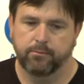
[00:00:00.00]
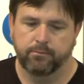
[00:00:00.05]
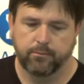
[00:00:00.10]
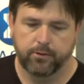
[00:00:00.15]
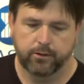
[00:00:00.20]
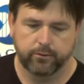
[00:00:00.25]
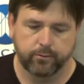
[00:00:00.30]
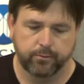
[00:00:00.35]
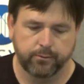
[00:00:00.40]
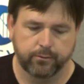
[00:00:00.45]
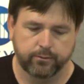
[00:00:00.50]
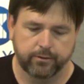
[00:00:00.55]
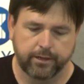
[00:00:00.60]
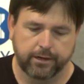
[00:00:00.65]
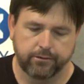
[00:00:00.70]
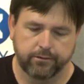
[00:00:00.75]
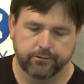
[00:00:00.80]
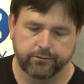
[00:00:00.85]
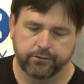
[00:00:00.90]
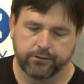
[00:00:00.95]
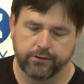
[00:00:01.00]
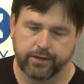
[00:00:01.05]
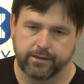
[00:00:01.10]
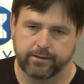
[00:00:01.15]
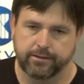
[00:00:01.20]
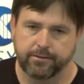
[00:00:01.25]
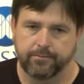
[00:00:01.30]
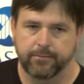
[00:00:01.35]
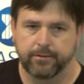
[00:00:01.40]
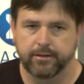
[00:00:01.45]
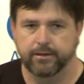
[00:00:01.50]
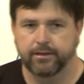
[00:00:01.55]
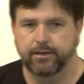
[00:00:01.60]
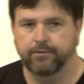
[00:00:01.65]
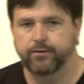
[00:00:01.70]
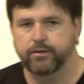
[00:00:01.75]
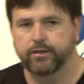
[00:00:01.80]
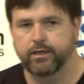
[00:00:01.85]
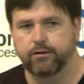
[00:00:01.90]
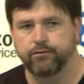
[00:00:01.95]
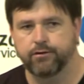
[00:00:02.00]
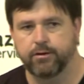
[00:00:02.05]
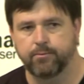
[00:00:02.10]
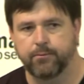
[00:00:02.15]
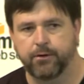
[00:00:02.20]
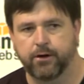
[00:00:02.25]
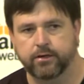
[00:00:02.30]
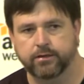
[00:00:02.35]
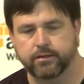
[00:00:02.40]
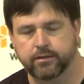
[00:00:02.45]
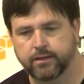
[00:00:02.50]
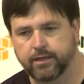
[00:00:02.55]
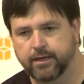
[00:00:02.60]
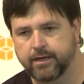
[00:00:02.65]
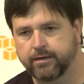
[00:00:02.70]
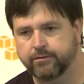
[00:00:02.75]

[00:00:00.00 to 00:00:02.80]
multiple territories, delivered to your inbox,